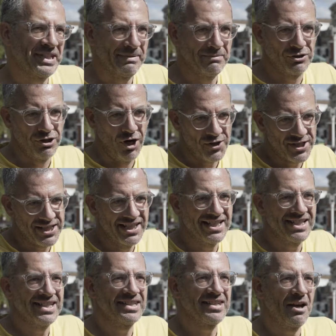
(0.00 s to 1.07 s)
Tim
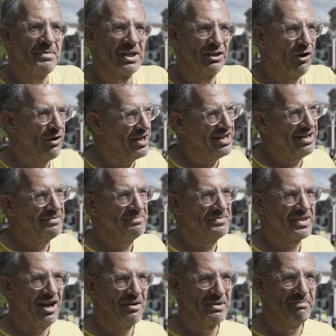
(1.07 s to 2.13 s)
Crosland, I'm a lawyer,
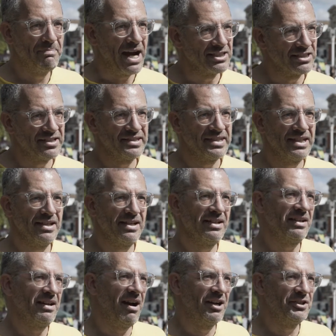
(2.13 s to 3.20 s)
I'm a barrister,
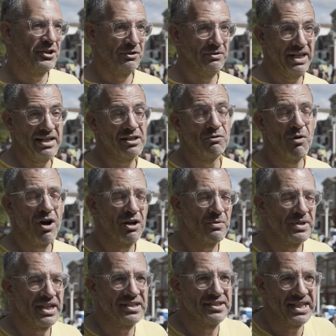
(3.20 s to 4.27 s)
I do legal work
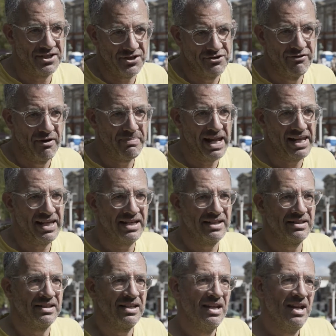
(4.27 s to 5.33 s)
with Extinction
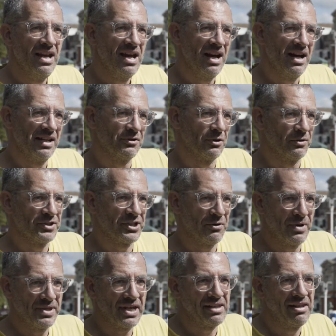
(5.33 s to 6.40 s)
Rebellion and also
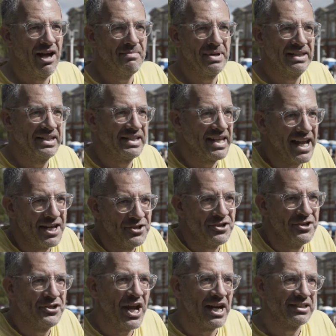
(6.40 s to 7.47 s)
with the climate
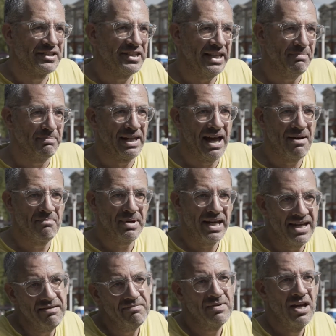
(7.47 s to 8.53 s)
litigation charity Plan
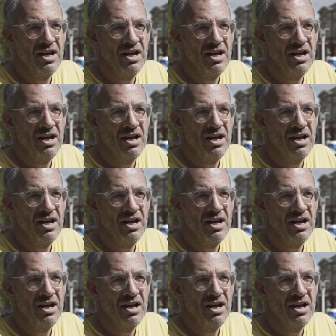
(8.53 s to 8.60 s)
B,